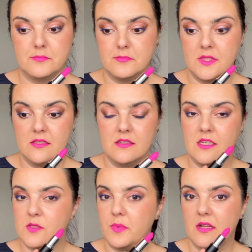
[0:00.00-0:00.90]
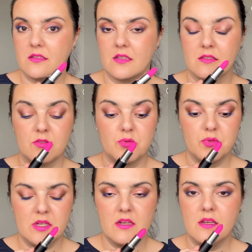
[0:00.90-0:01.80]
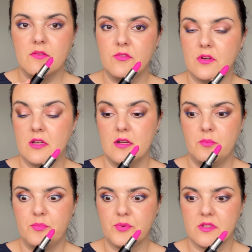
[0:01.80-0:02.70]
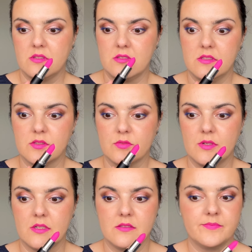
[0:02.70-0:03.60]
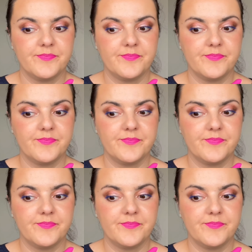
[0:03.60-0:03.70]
Didn't expect that. Really, really pretty, this one.